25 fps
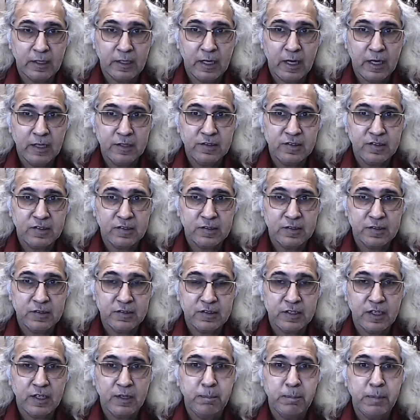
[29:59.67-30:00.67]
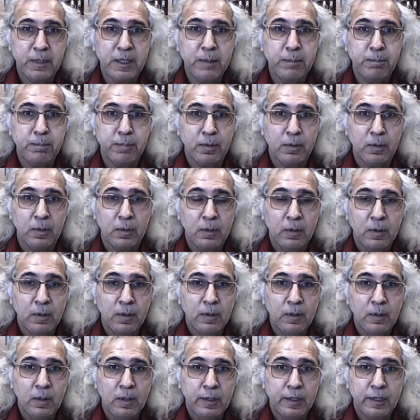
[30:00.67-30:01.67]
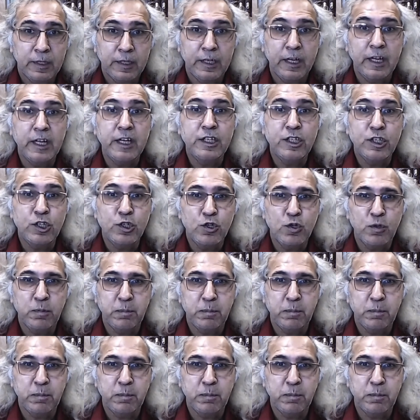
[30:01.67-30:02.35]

answers and people need to be